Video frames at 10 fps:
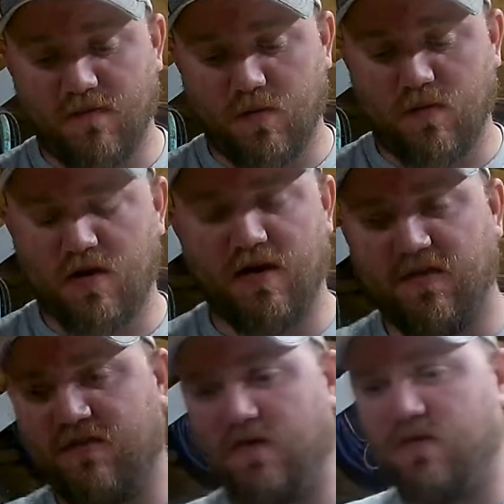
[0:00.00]
that way I
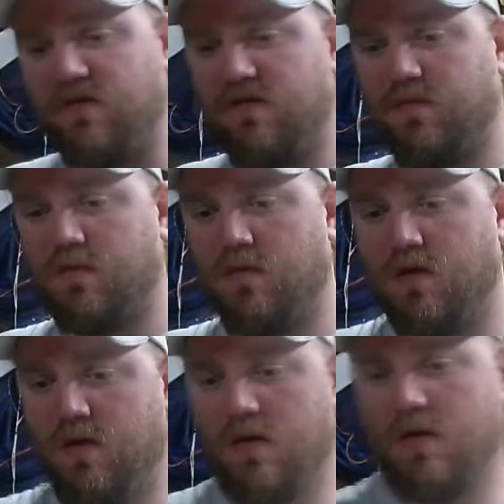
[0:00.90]
just showed you.
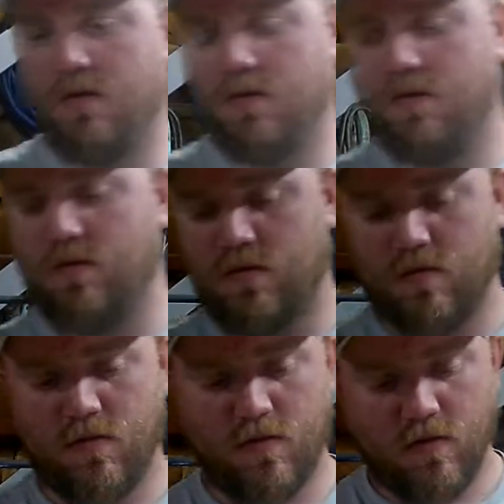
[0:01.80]
You
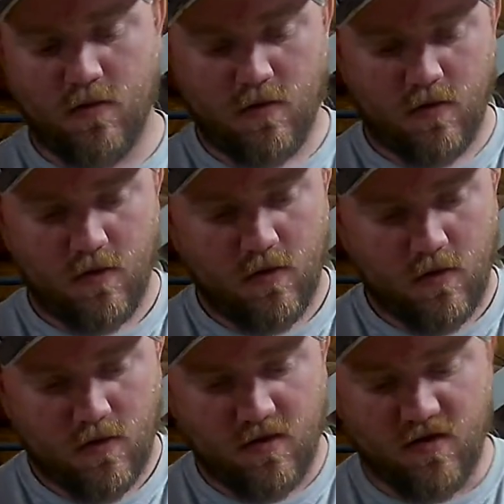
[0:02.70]

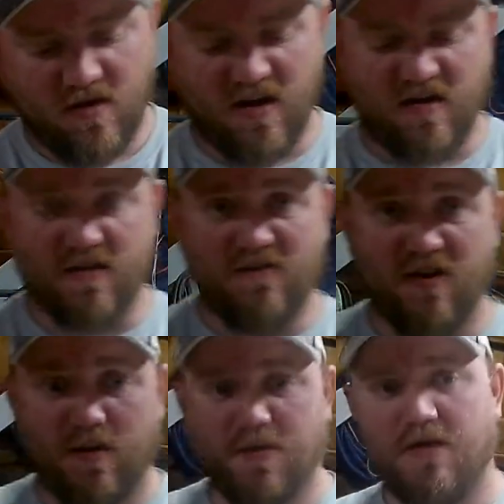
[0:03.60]
can take the
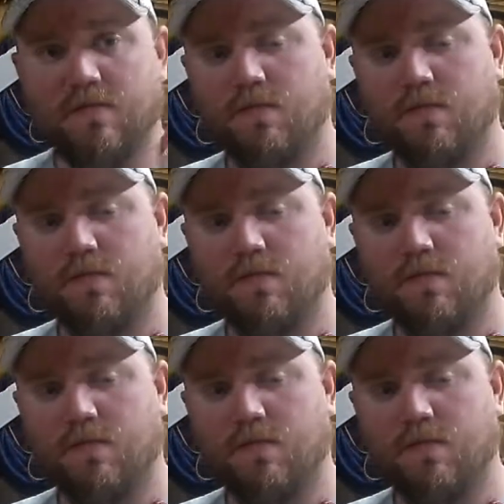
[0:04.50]
chubby